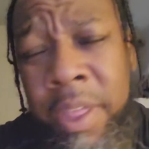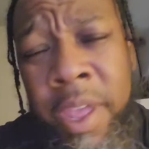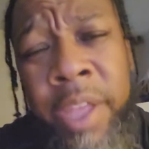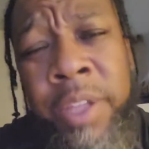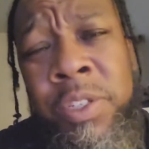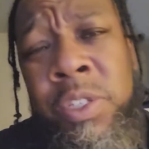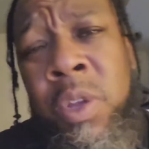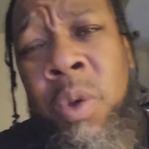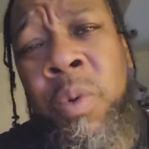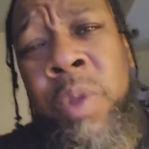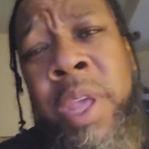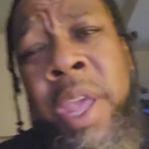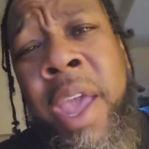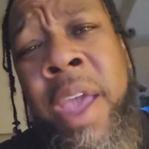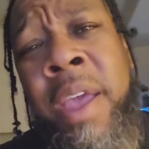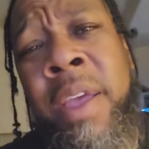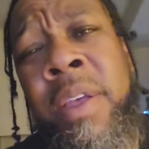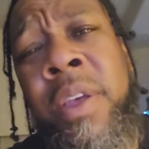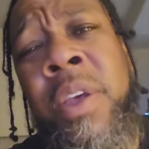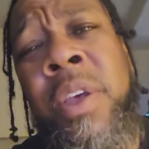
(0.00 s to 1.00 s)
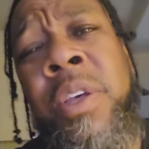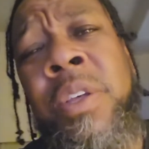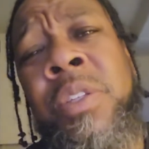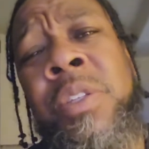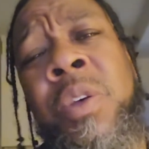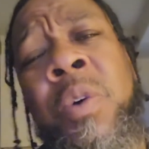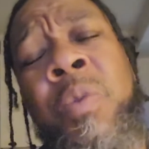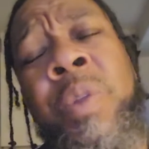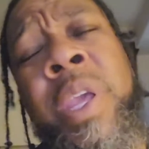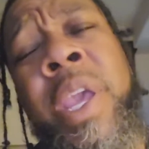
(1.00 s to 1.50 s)
thing Sony at
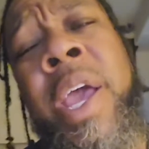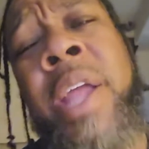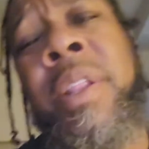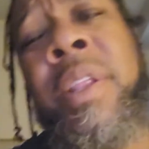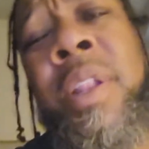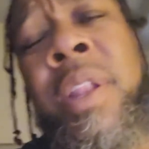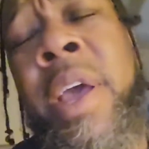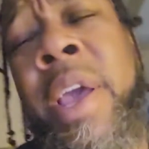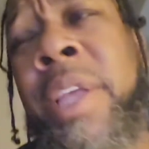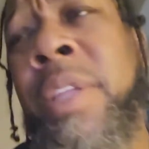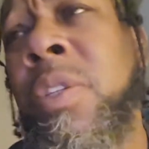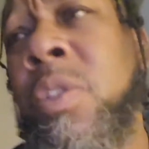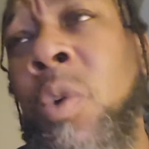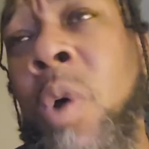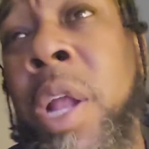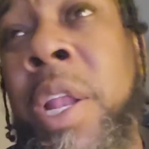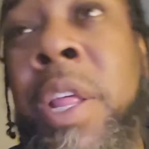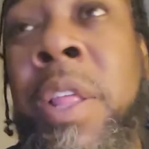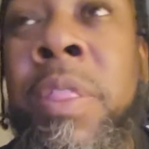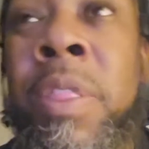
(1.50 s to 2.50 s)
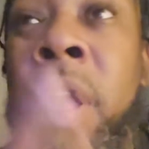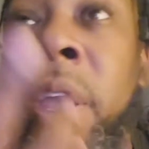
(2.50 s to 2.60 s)
tonight. So I didn't